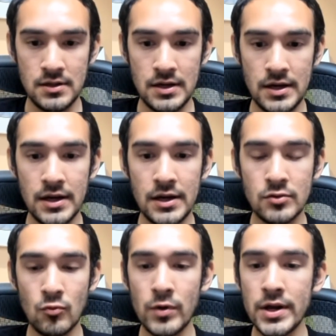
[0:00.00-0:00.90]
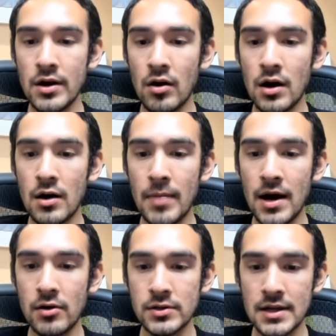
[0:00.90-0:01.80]
And we are
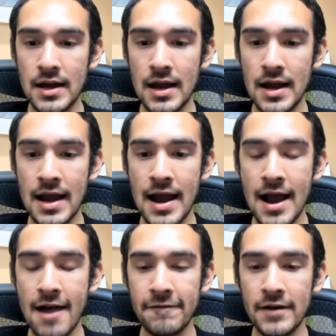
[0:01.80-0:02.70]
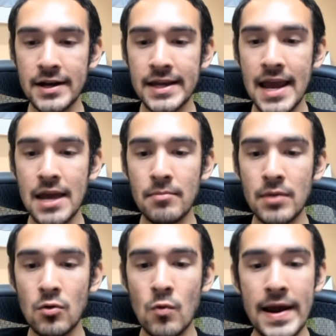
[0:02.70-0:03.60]
about half a game
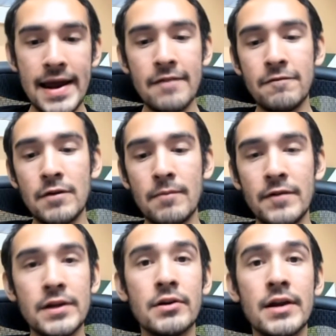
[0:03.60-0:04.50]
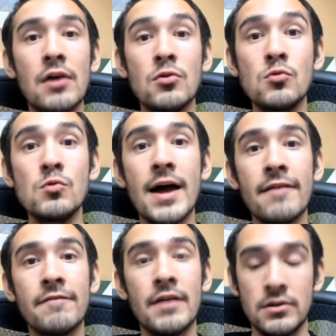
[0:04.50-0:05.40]
away from figuring out who
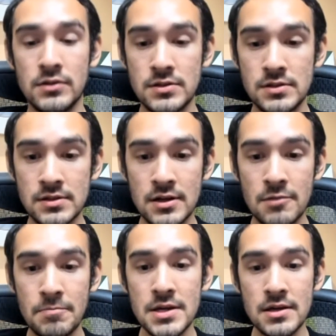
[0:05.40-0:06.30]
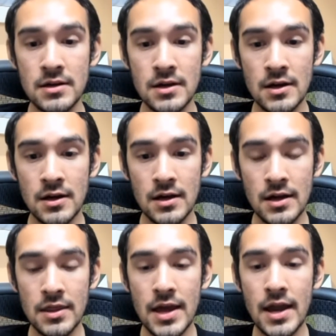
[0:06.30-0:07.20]
that finalist is going to be.
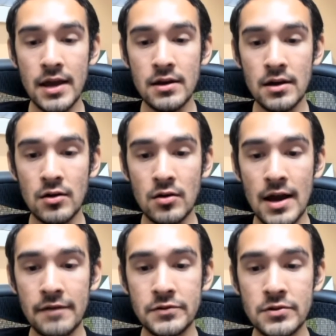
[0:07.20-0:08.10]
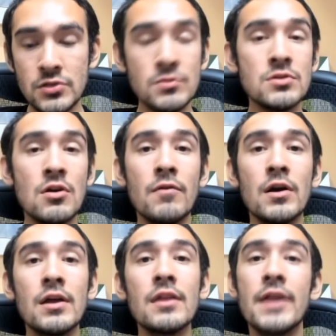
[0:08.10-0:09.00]
And then after this one's
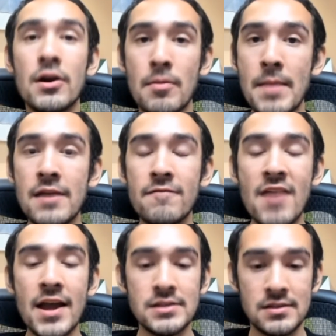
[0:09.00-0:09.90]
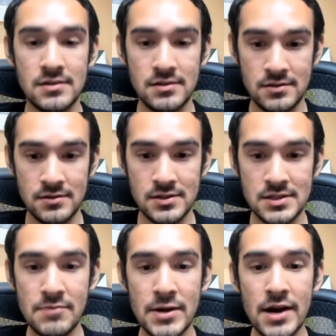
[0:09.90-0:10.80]
over, then our main event,
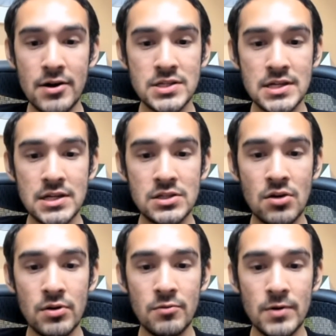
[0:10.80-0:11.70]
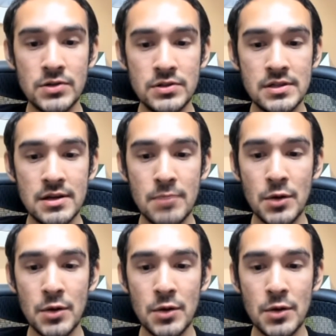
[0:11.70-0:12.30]
Stephen Harrison and Tony Richardson.